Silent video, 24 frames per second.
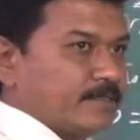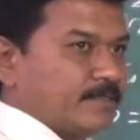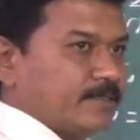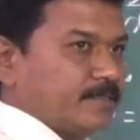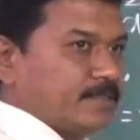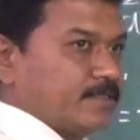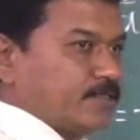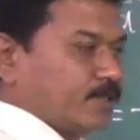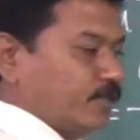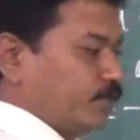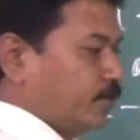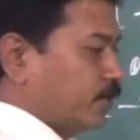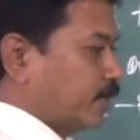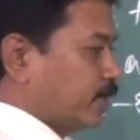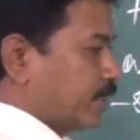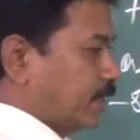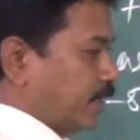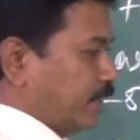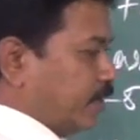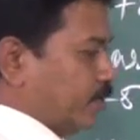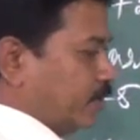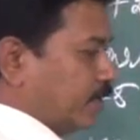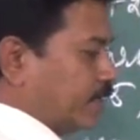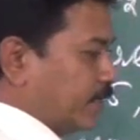So you are
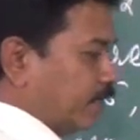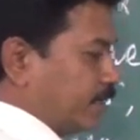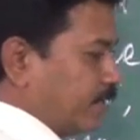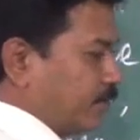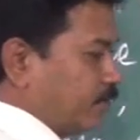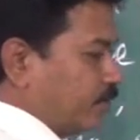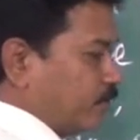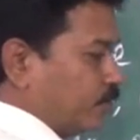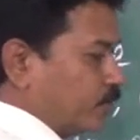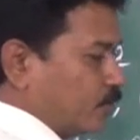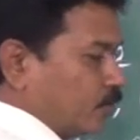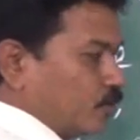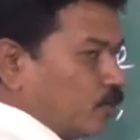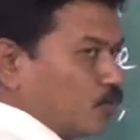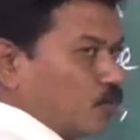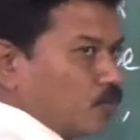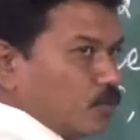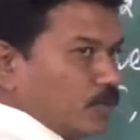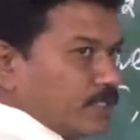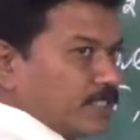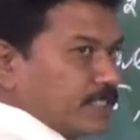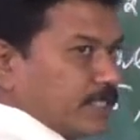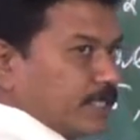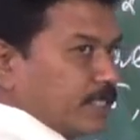ready to get into two
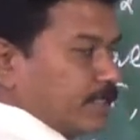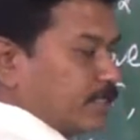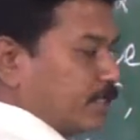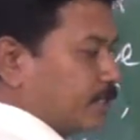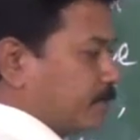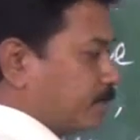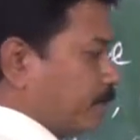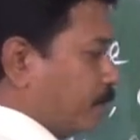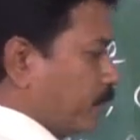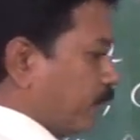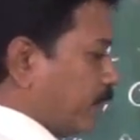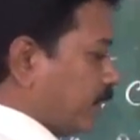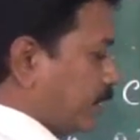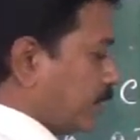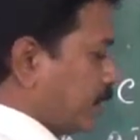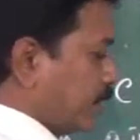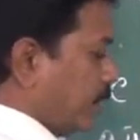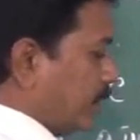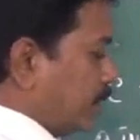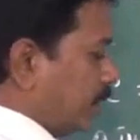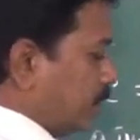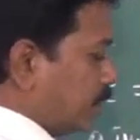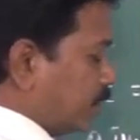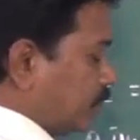roots at this point.
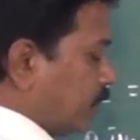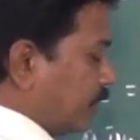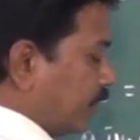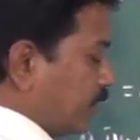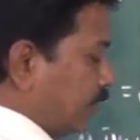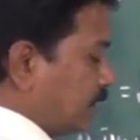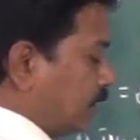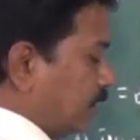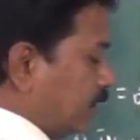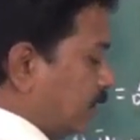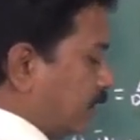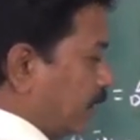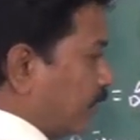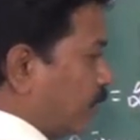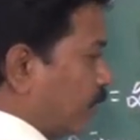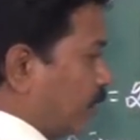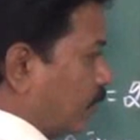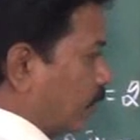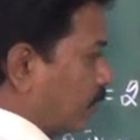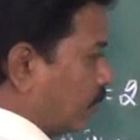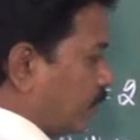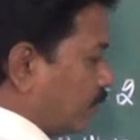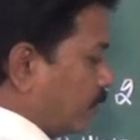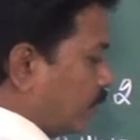So x is equal
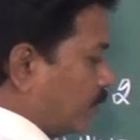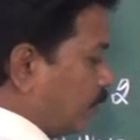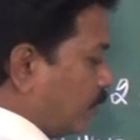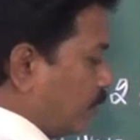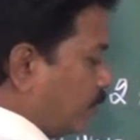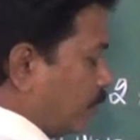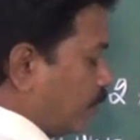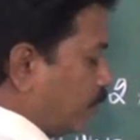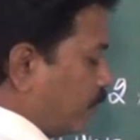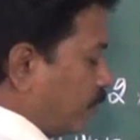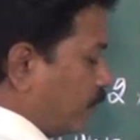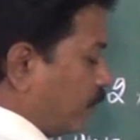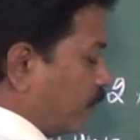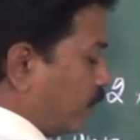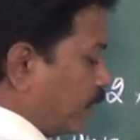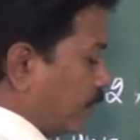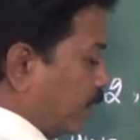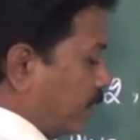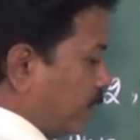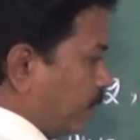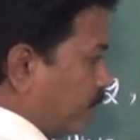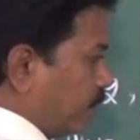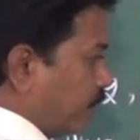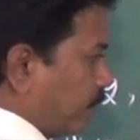to
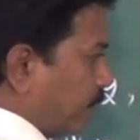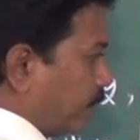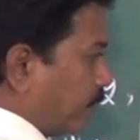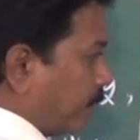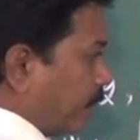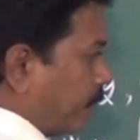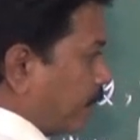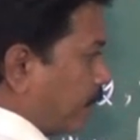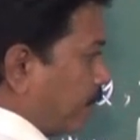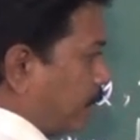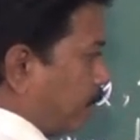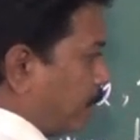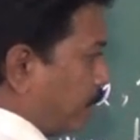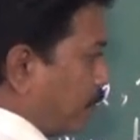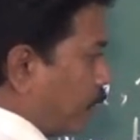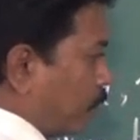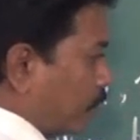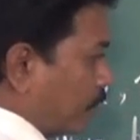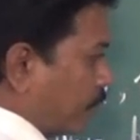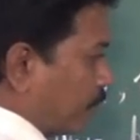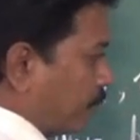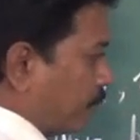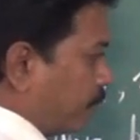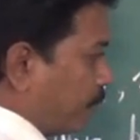5. Out
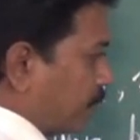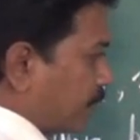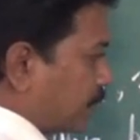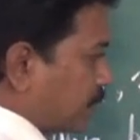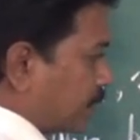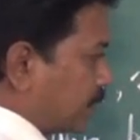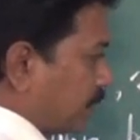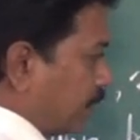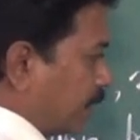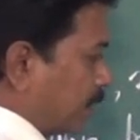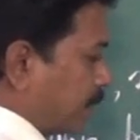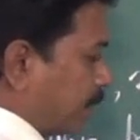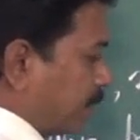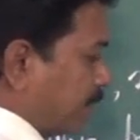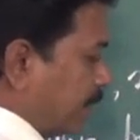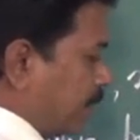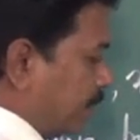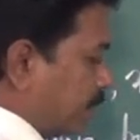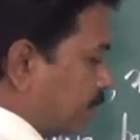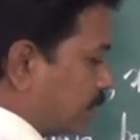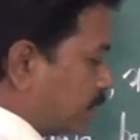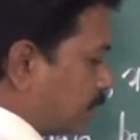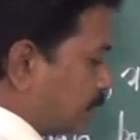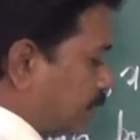of plus or
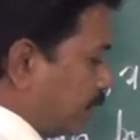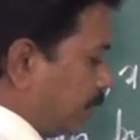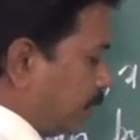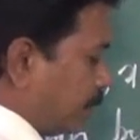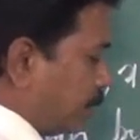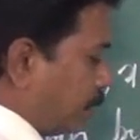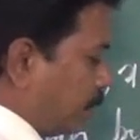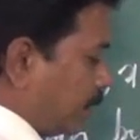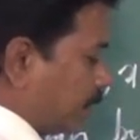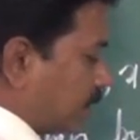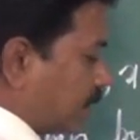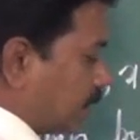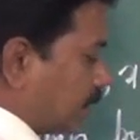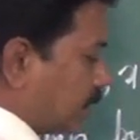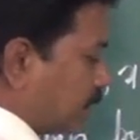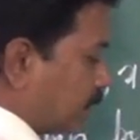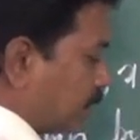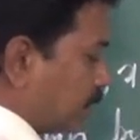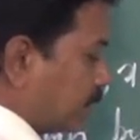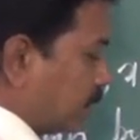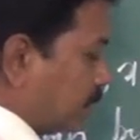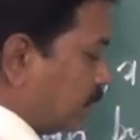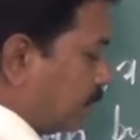minus, take plus.